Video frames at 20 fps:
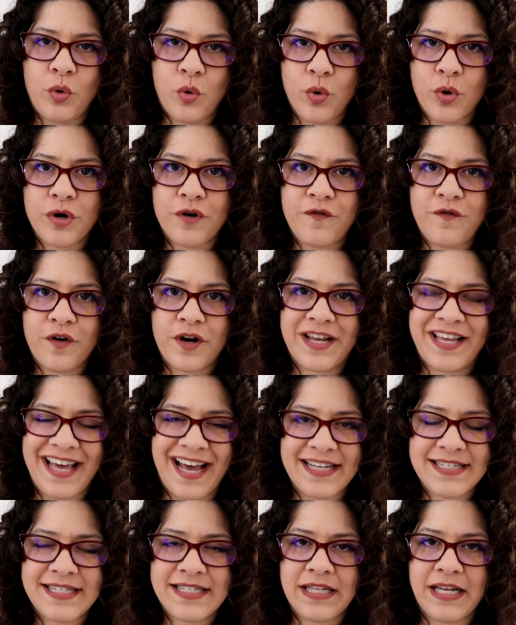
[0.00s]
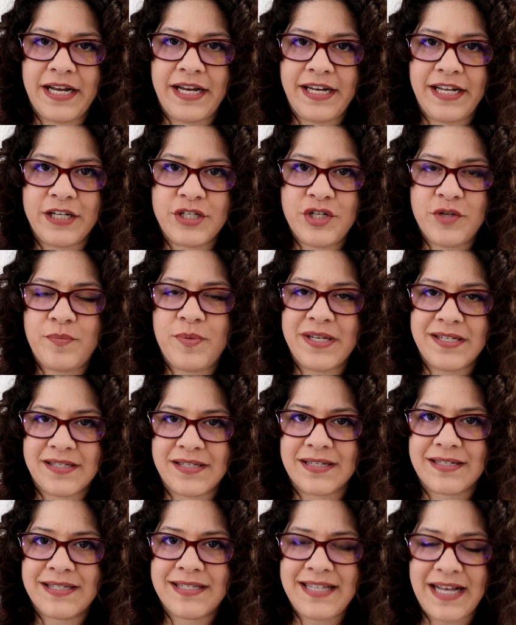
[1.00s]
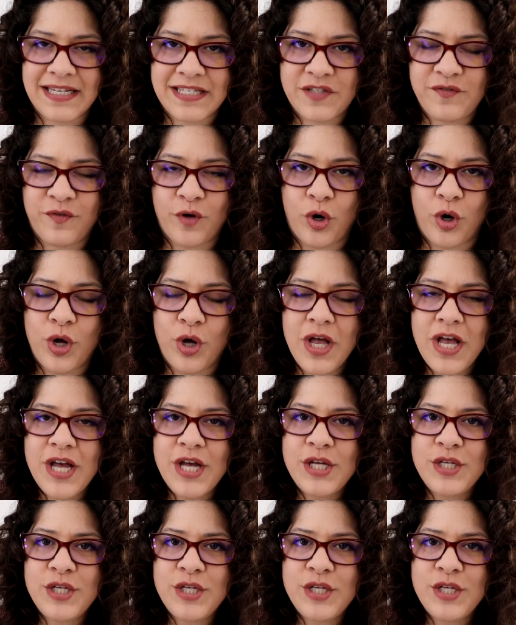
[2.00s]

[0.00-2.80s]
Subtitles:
order for gaslighting to be successful.